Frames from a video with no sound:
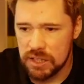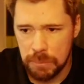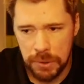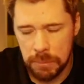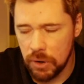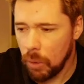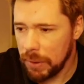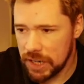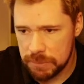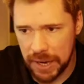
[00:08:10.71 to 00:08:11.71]
Premium gold
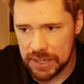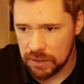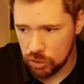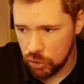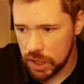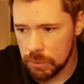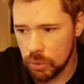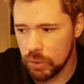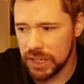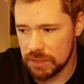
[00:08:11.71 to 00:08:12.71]
players pack is untradeable.
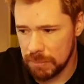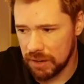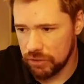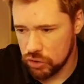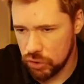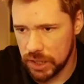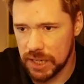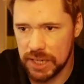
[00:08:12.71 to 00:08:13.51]
It's mad frustrating.